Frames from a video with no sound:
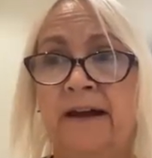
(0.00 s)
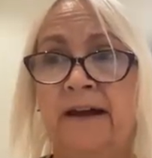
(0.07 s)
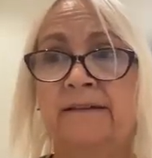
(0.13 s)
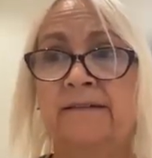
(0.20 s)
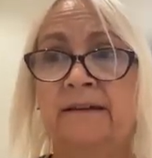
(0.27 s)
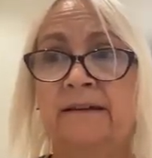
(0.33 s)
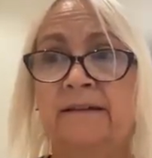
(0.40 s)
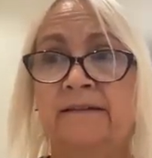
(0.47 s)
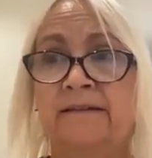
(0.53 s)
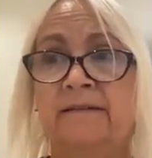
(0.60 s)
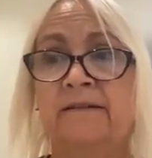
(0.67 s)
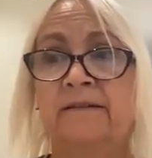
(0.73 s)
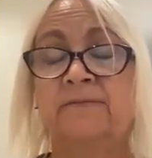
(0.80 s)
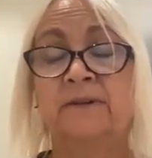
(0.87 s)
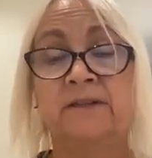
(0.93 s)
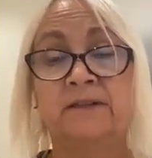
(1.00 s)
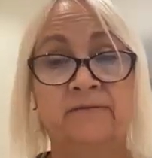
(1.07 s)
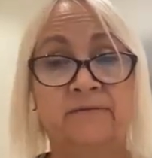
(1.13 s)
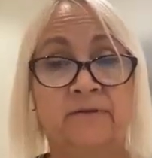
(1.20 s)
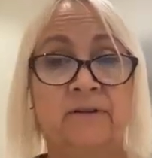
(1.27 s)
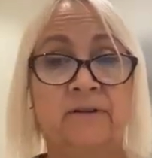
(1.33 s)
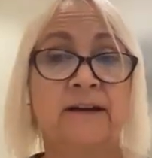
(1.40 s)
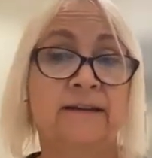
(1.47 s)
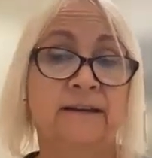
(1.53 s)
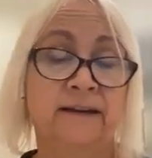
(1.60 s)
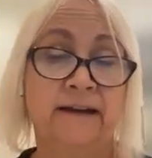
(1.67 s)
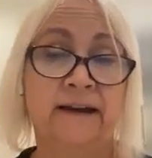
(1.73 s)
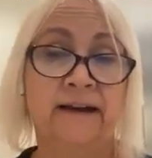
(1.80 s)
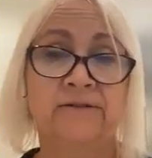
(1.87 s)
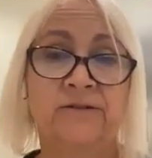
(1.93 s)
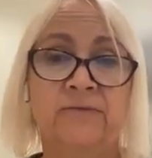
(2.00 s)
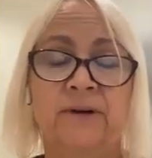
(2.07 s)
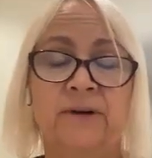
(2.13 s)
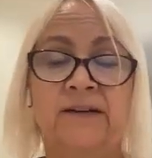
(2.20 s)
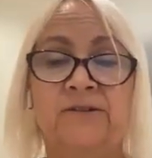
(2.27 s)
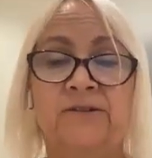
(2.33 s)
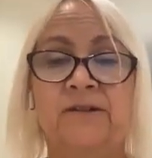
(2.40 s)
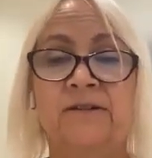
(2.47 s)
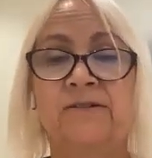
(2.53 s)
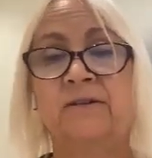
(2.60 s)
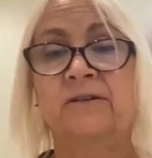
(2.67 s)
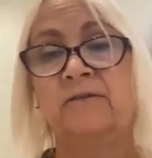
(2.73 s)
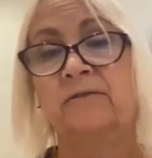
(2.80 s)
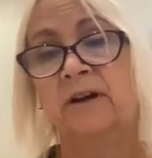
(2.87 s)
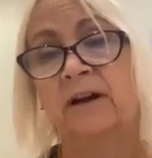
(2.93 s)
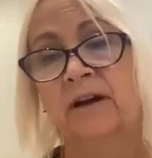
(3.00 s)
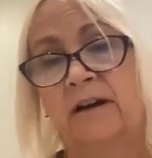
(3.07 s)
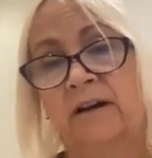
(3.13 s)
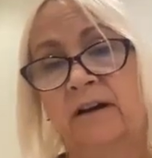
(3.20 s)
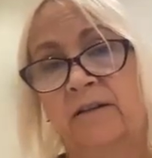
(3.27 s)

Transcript: access, especially for like the cancer patients. So